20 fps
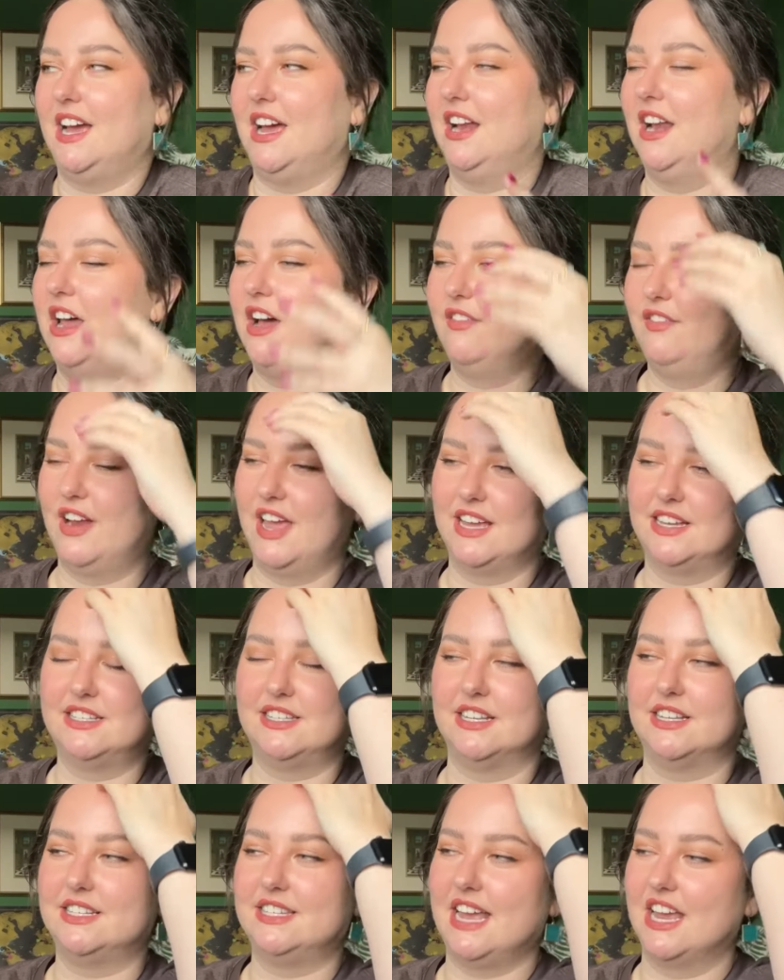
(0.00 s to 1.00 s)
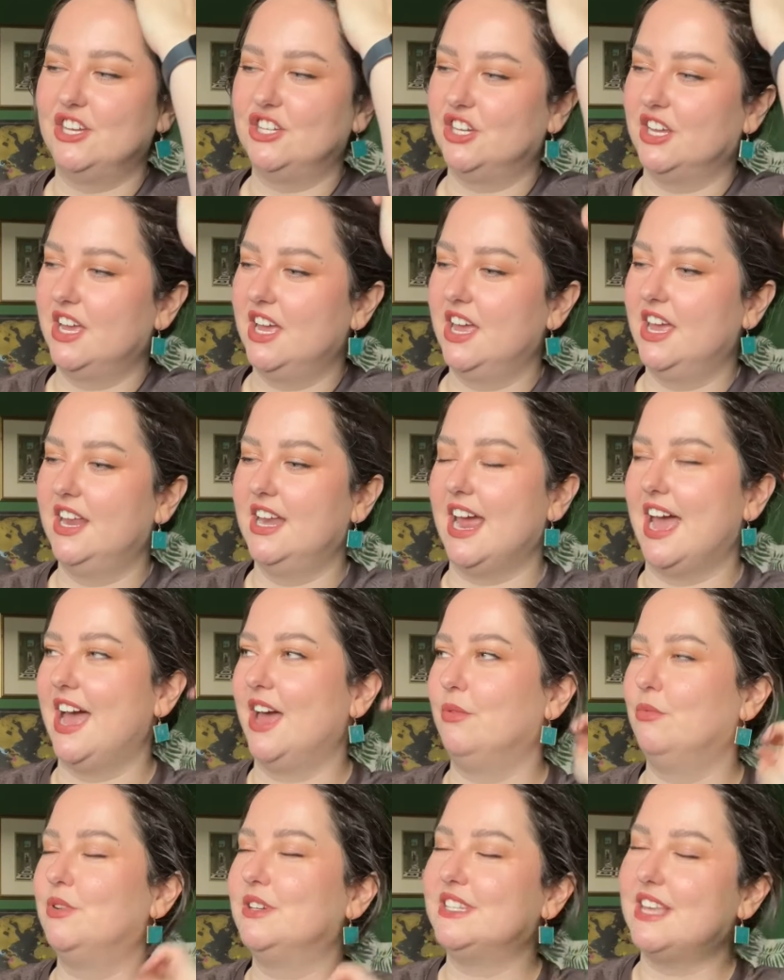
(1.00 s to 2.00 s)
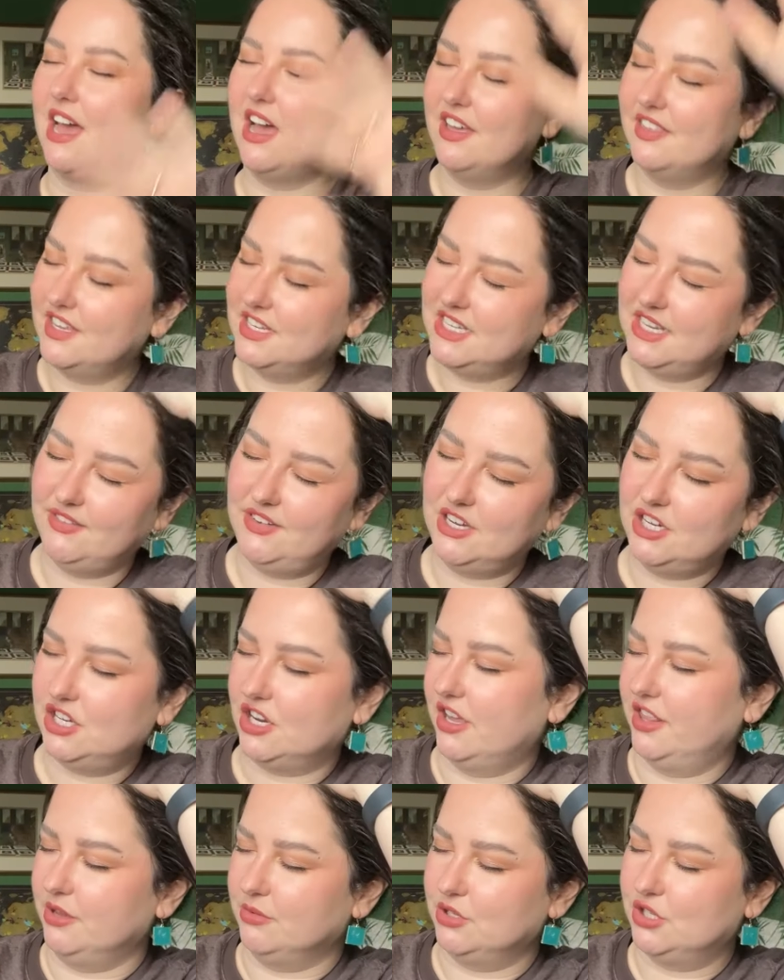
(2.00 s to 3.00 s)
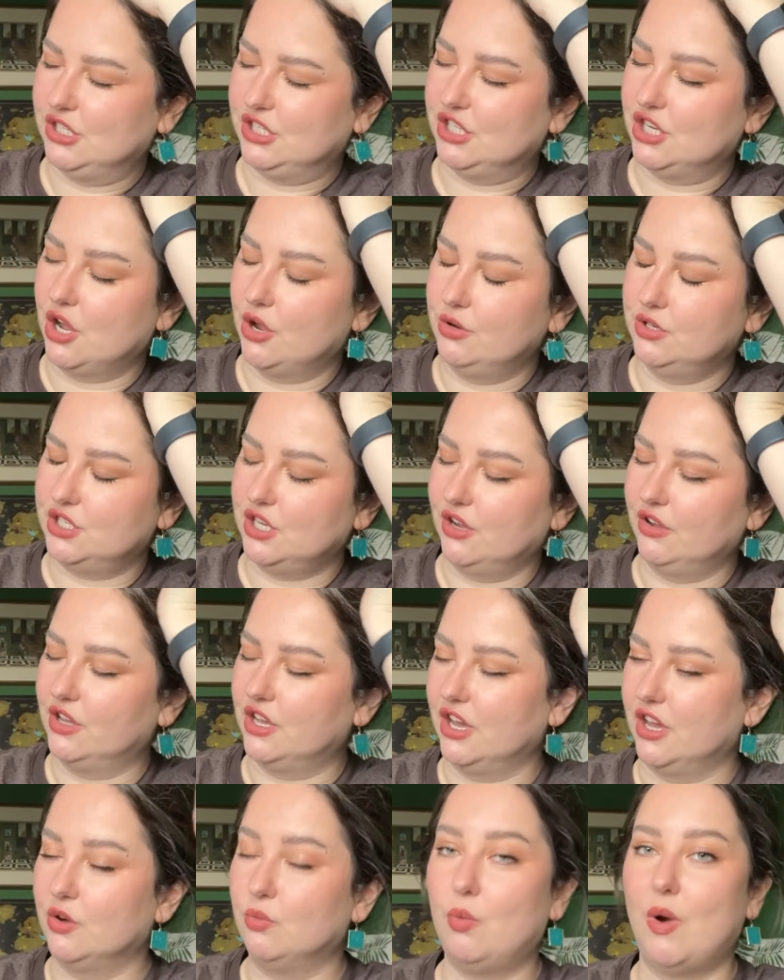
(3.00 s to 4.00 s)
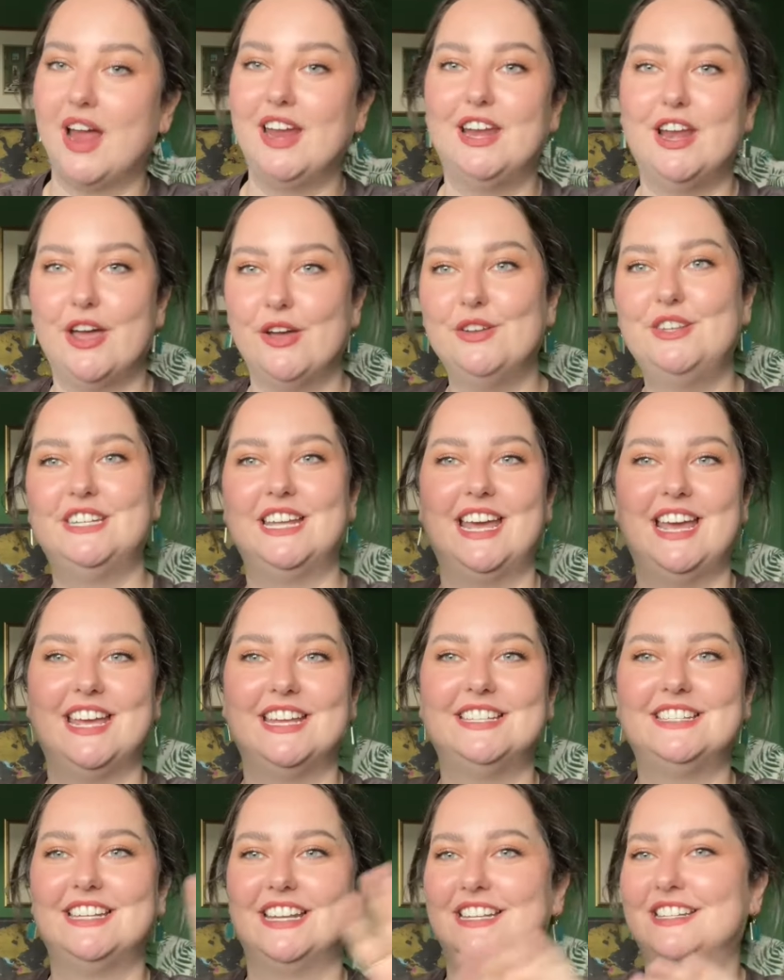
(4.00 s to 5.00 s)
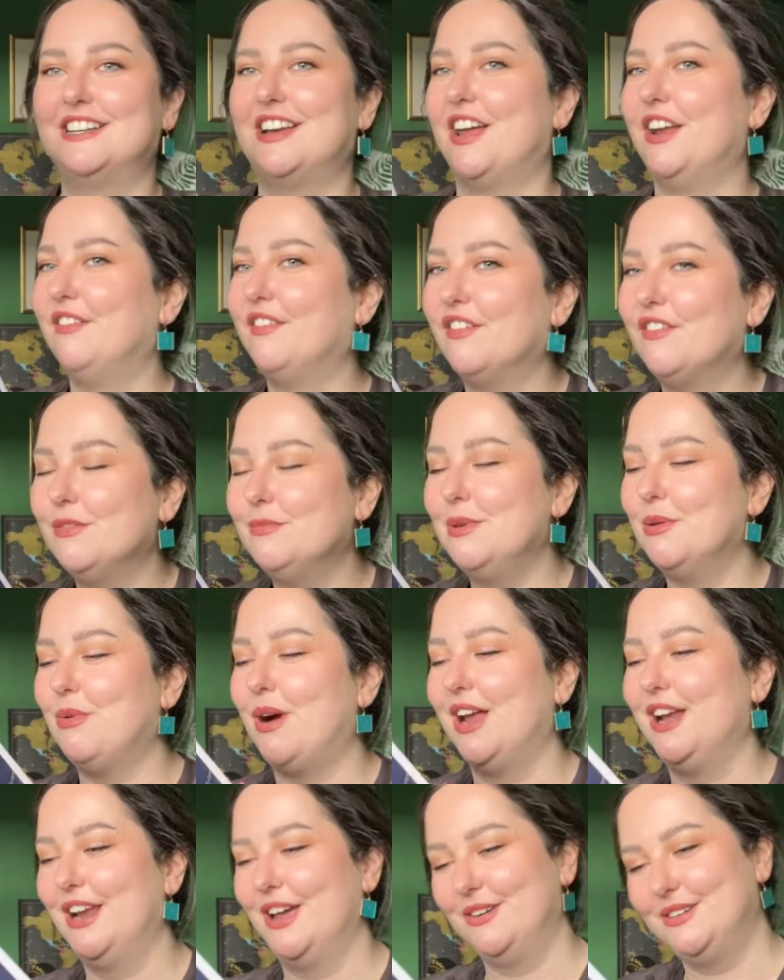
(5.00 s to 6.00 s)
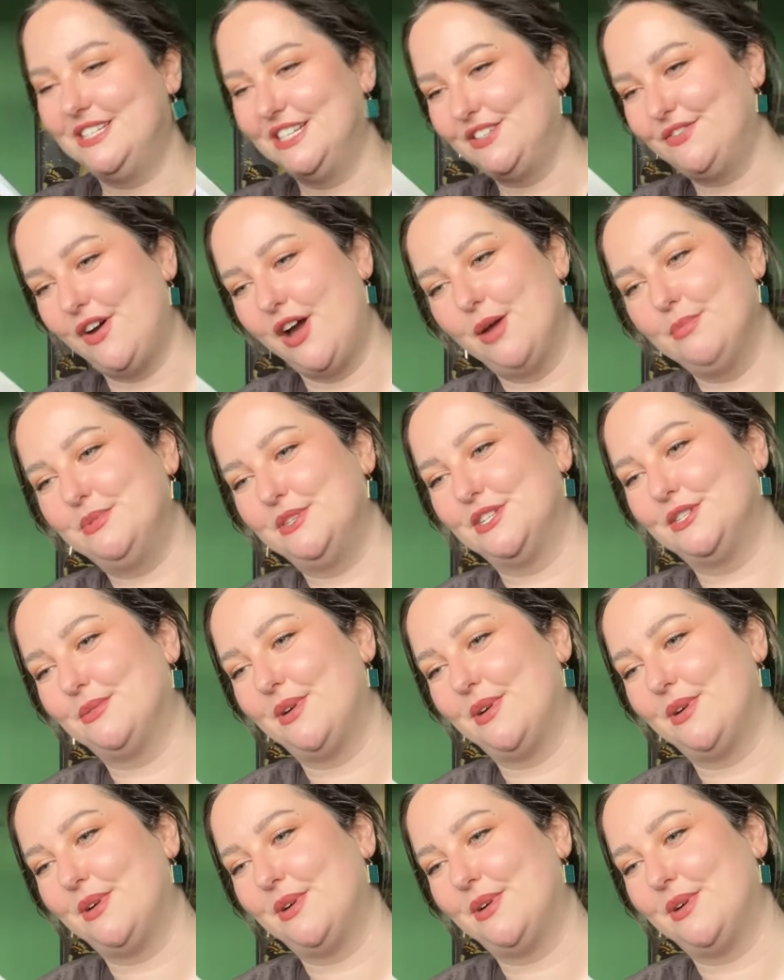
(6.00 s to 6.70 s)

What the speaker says: I love like Succession. And what's that other TV show that was so, so good? White Lotus. It's kind of giving me White Lotus vibes as